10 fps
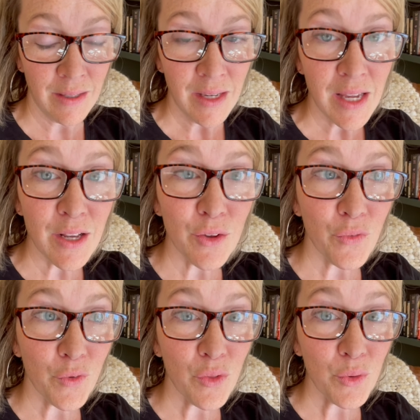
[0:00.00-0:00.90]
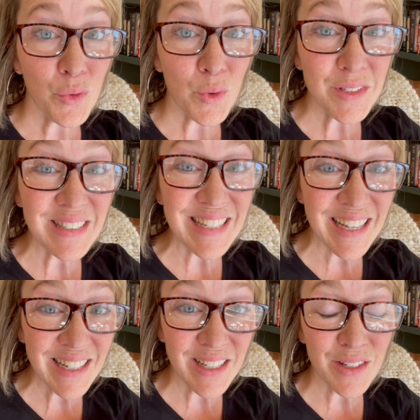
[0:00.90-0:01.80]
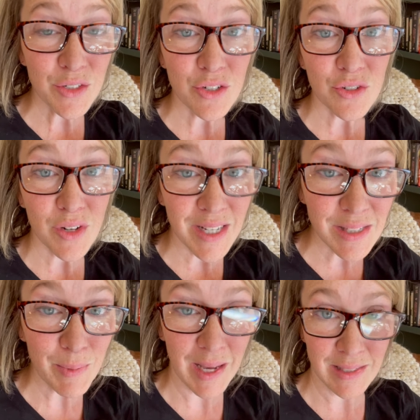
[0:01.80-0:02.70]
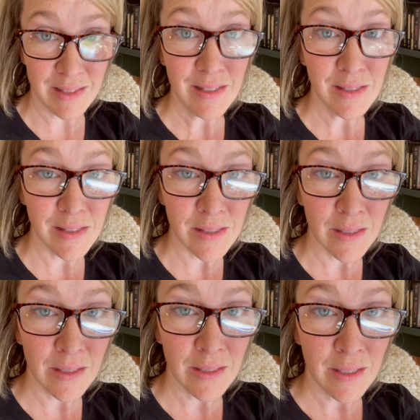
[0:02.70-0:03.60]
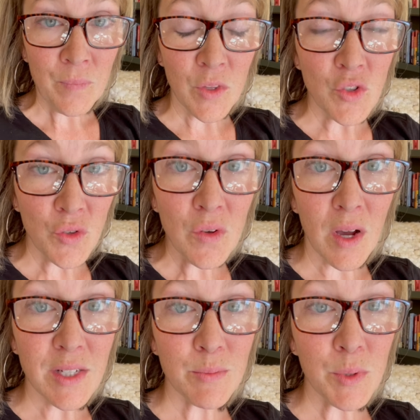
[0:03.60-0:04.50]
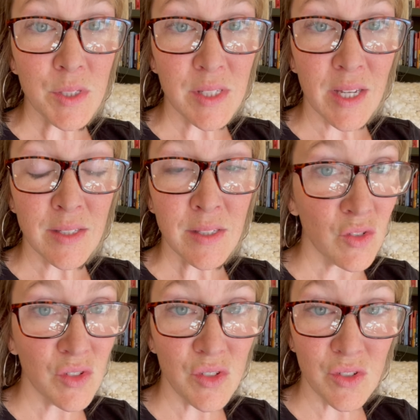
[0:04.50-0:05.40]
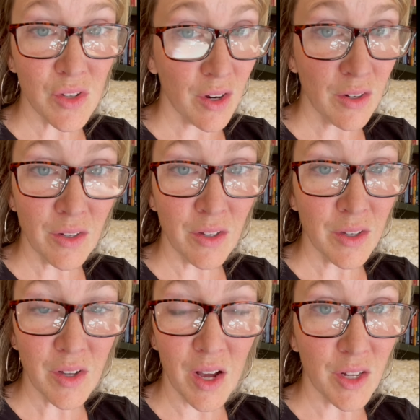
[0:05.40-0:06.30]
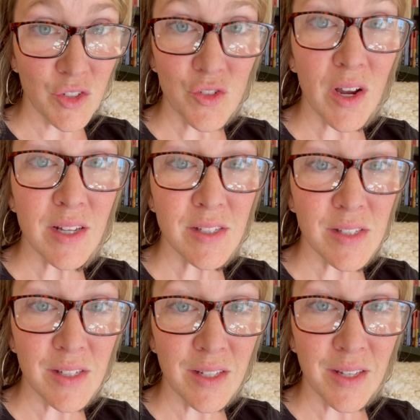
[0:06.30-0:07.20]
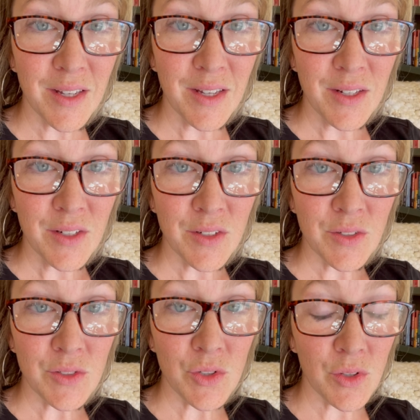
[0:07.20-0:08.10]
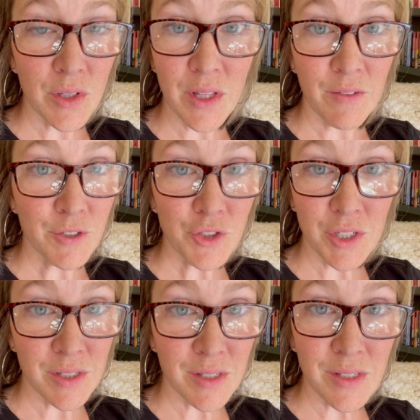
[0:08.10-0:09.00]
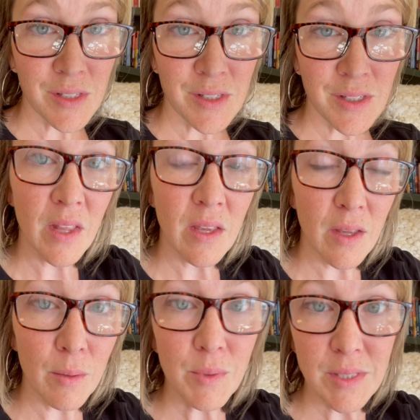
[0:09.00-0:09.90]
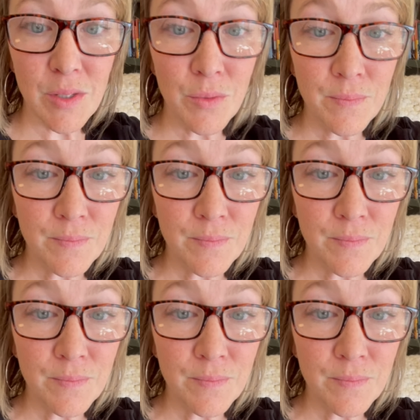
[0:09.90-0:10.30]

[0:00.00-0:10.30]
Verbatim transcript: It is for those who are dead in their trespasses. The true gospel stands in stark contrast to the lover Jesus. God bless you.